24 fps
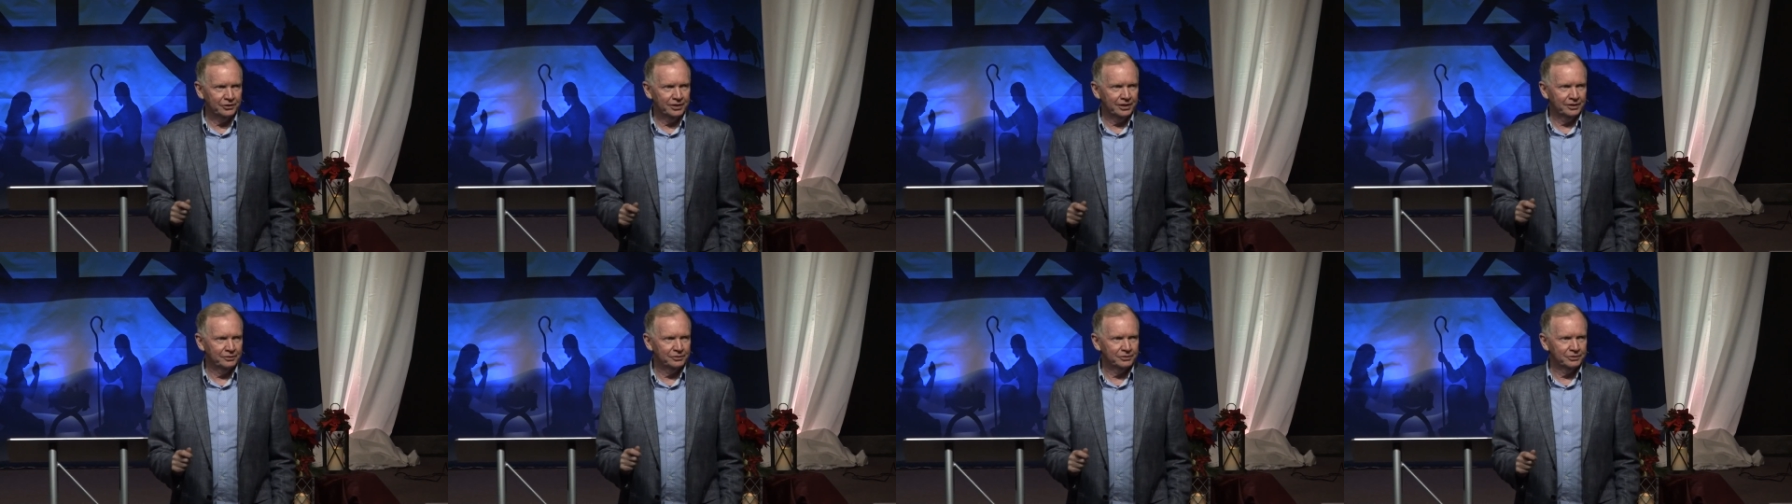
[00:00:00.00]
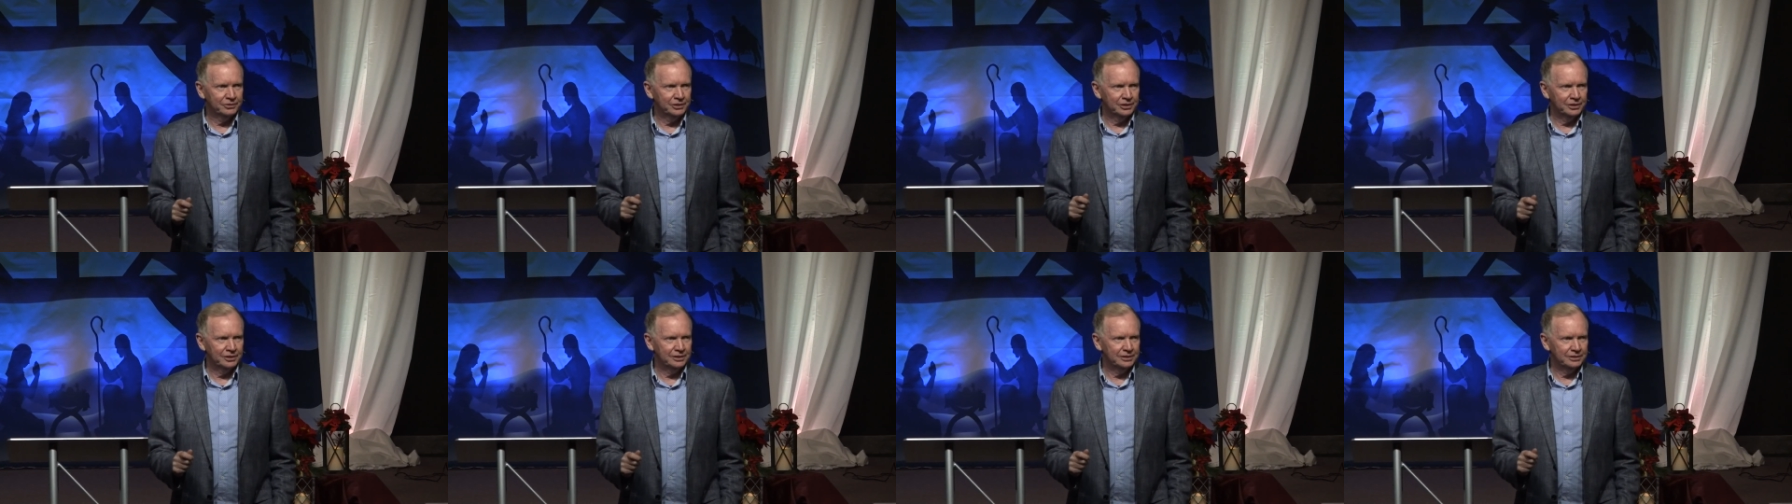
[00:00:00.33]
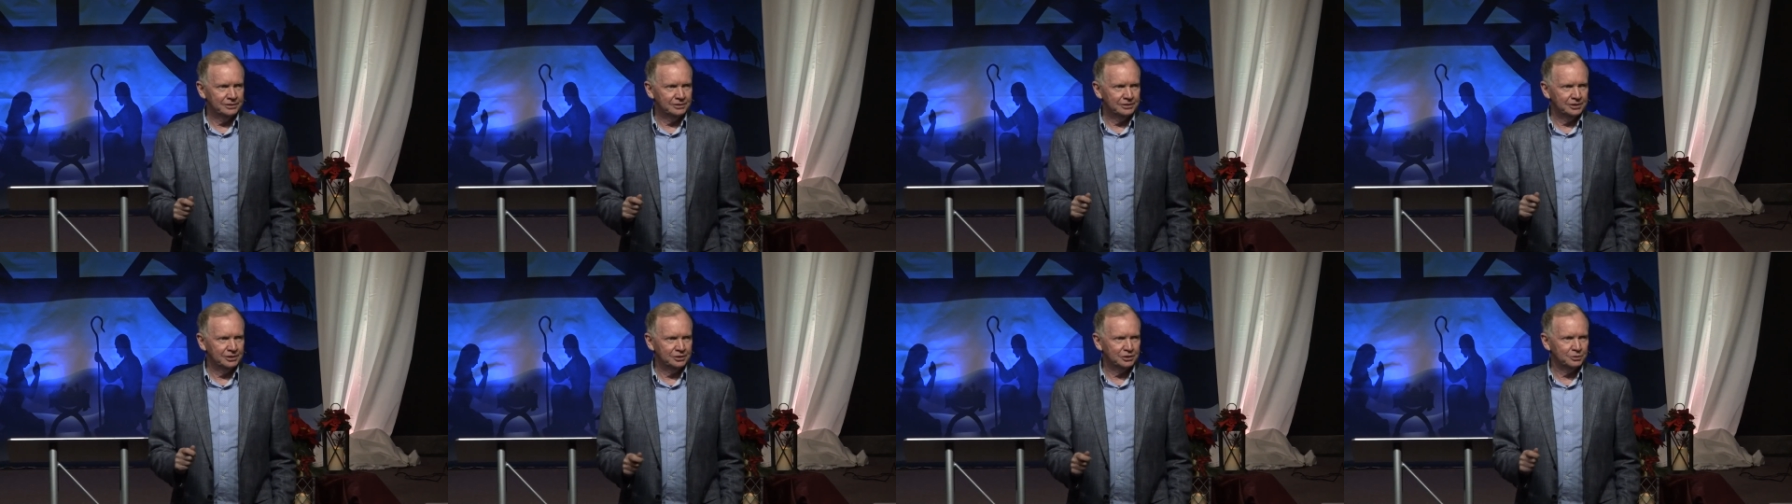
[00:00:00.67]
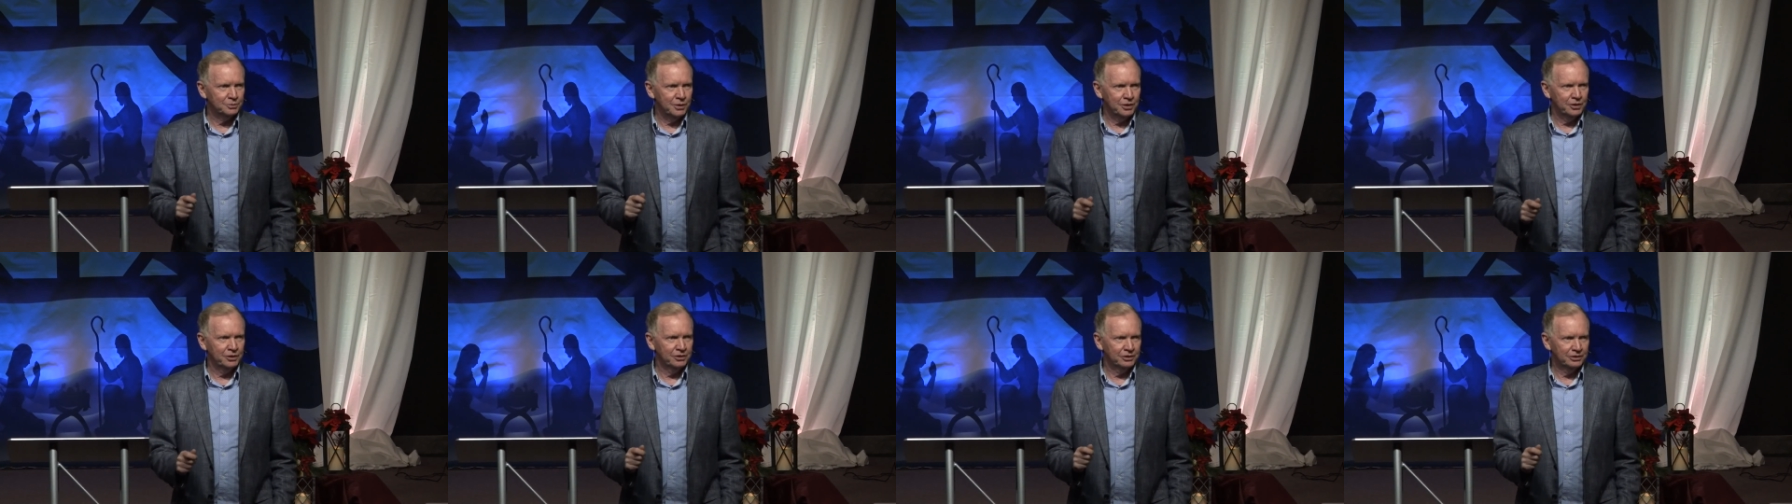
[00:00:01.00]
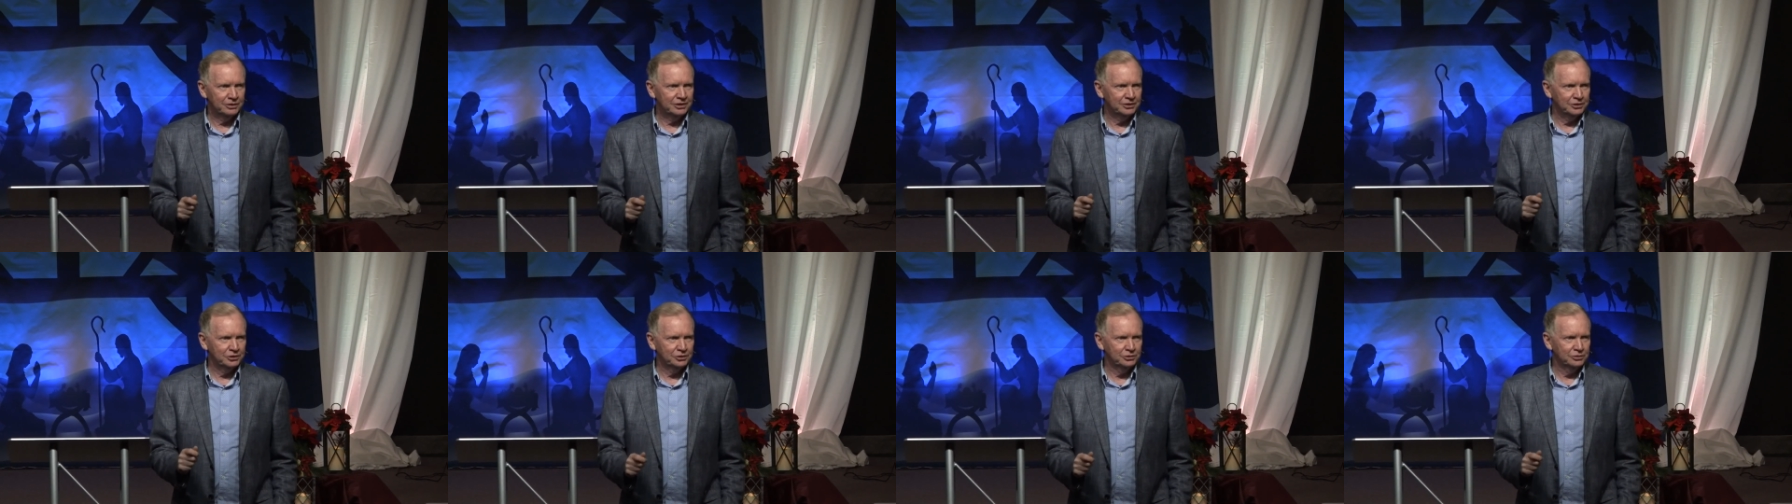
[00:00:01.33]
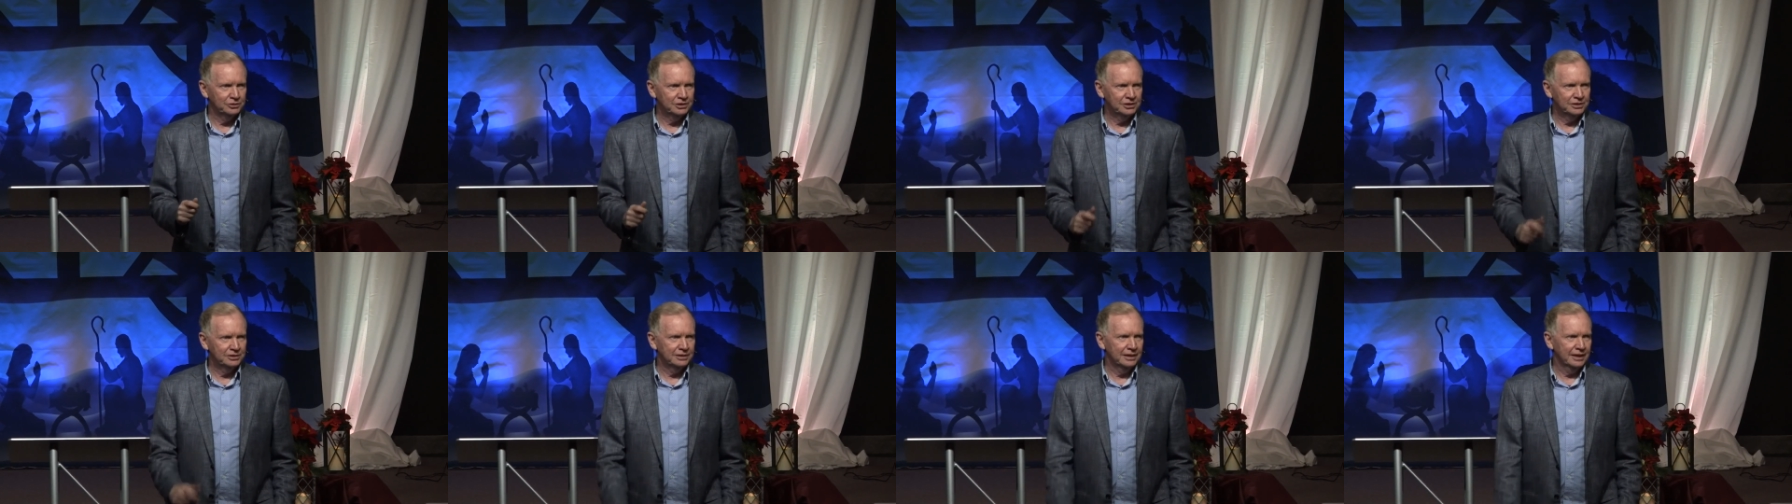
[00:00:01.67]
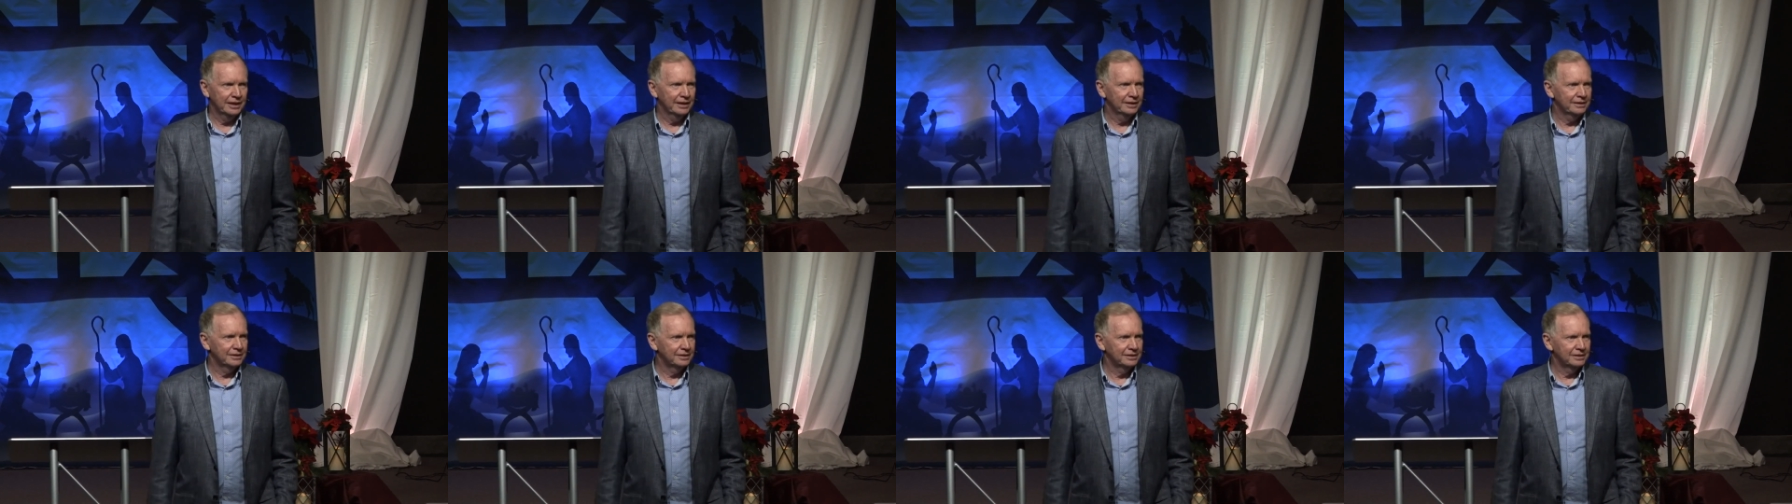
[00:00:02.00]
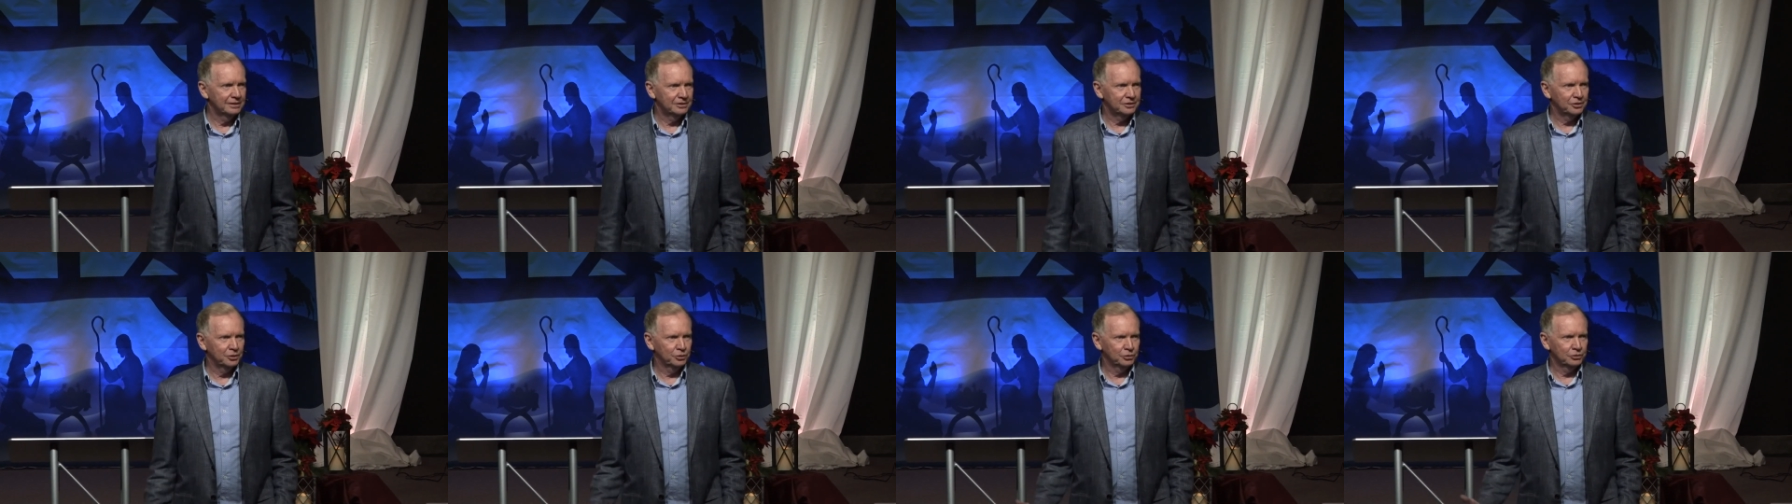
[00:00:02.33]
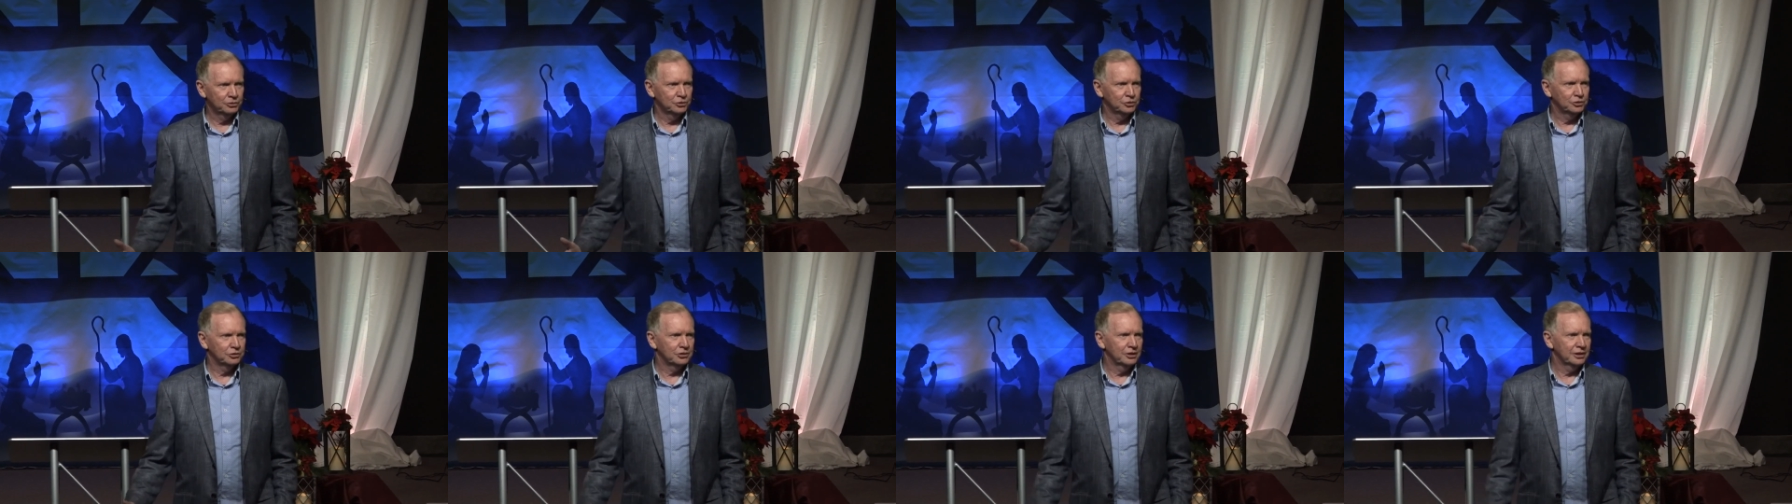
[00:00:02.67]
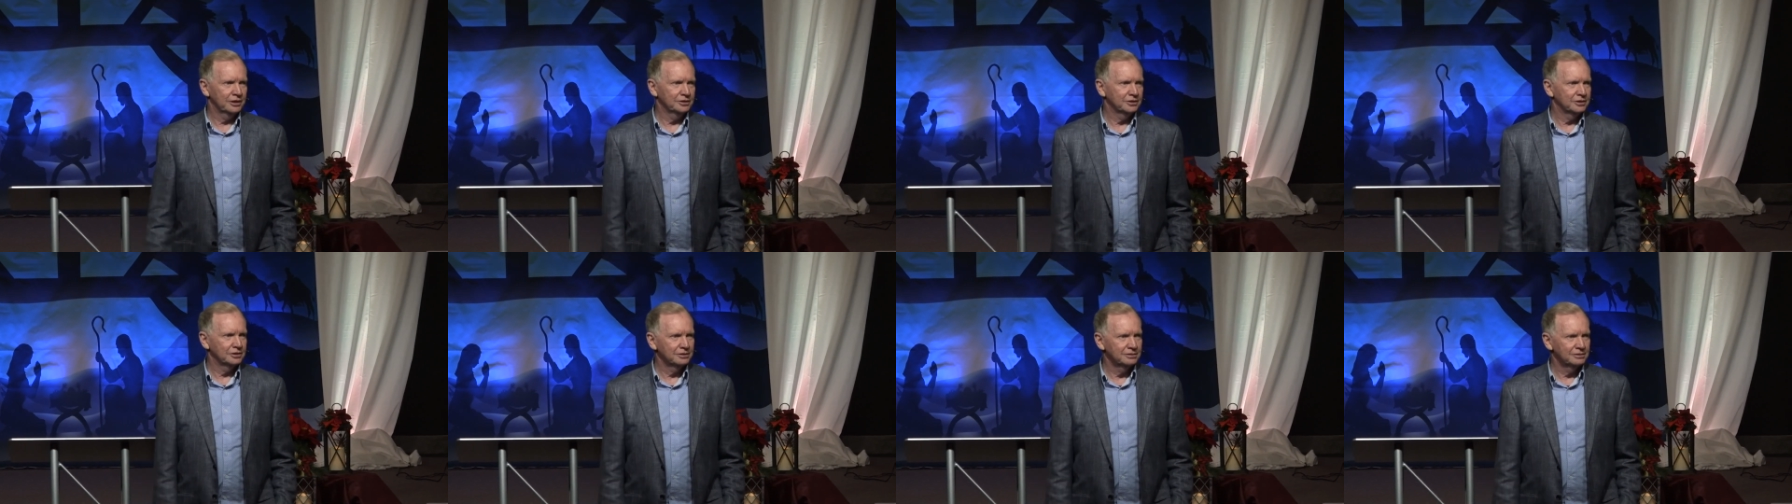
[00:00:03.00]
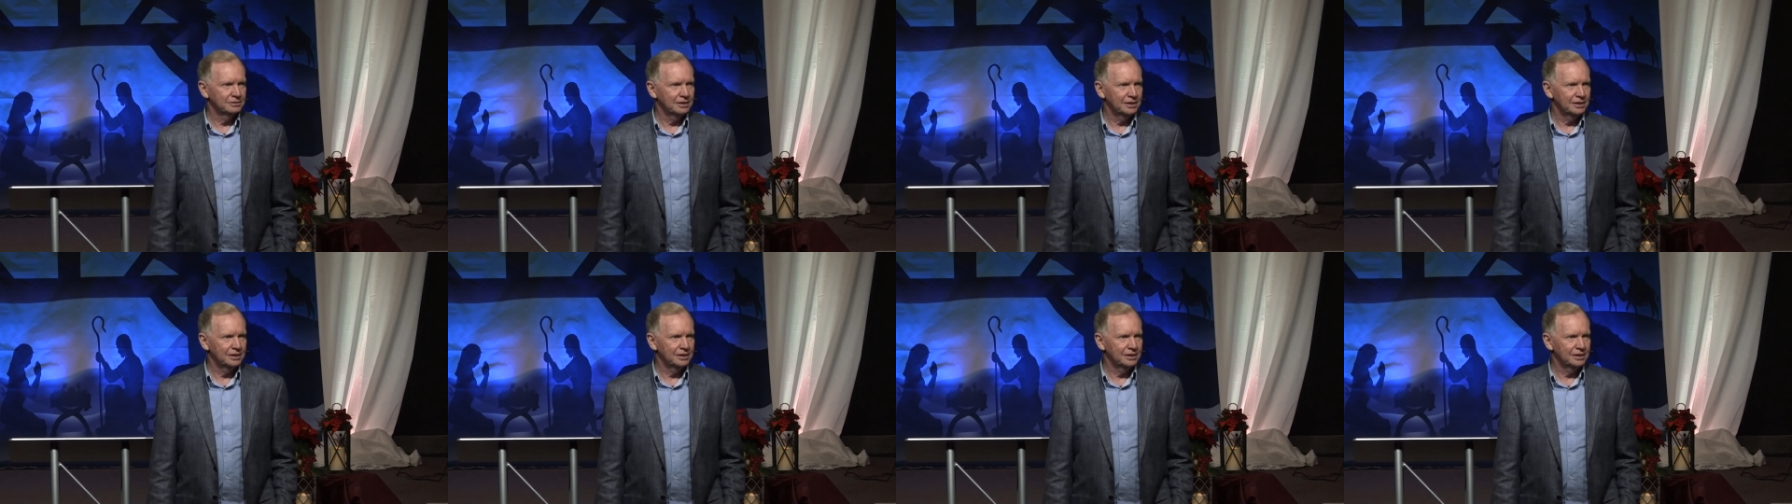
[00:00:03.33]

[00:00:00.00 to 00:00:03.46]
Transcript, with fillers: That really touched my heart that you did that. A total stranger.